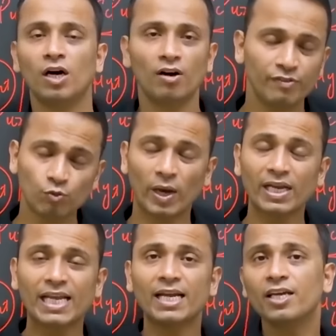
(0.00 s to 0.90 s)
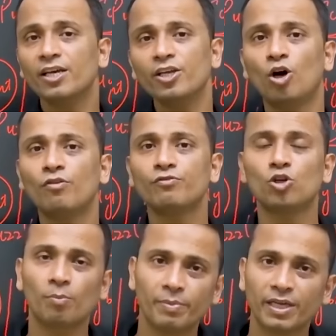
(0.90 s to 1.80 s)
with one category of
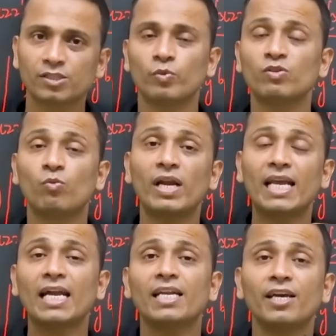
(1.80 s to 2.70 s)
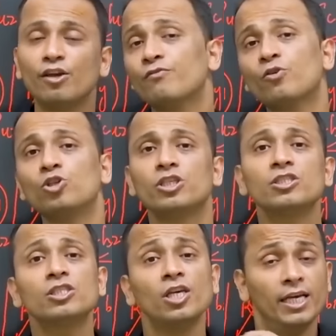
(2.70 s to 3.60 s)
topics, with one category of
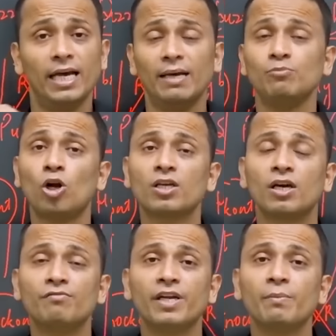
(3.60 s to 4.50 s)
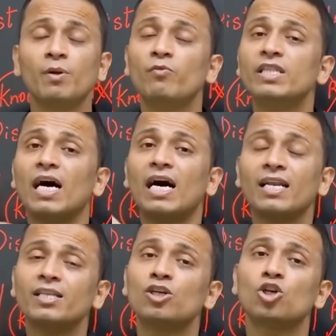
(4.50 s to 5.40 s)
questions. I'm not comfortable with
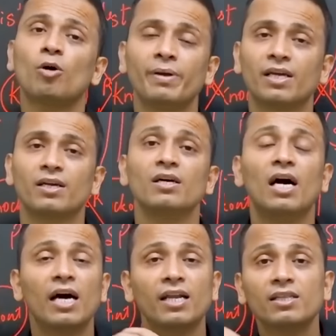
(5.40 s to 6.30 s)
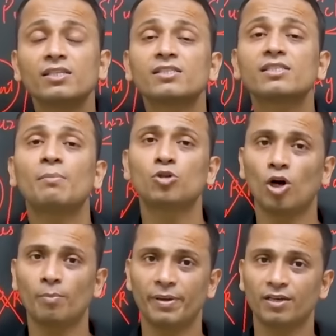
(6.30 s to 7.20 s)
another topic, another
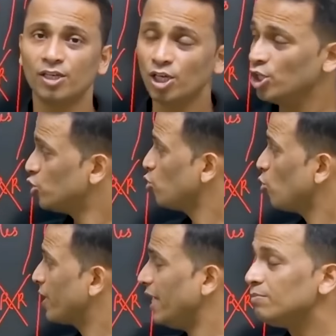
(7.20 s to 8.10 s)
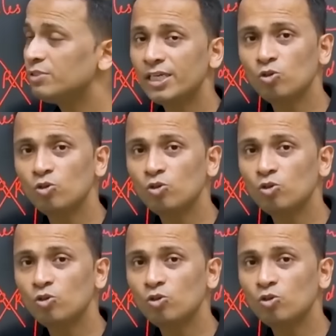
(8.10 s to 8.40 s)
subtopic. So games and